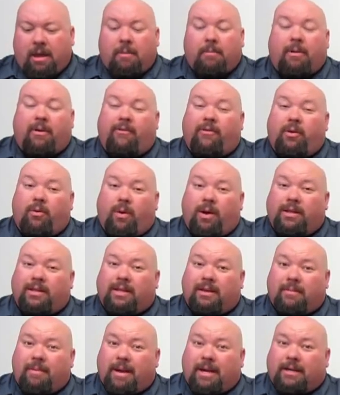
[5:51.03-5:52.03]
But if you want
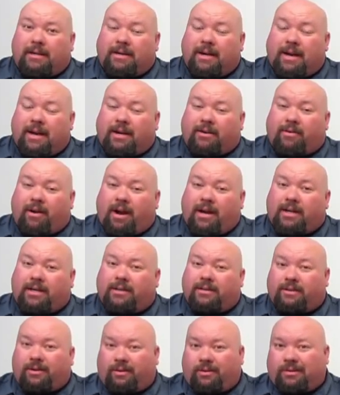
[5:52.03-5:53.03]
the magnetic ride
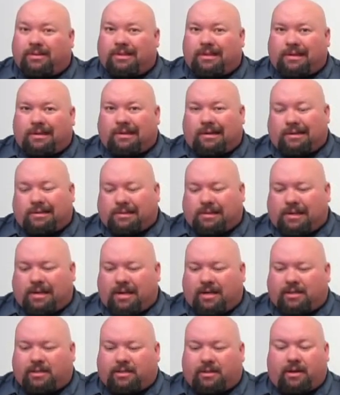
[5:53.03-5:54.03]
control, it's going to cost you an
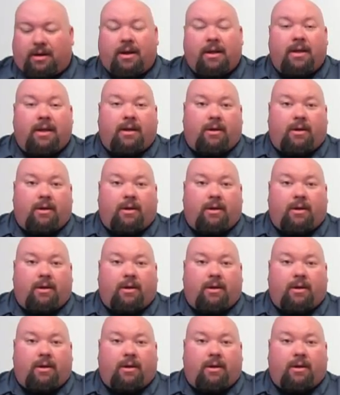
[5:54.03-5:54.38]
extra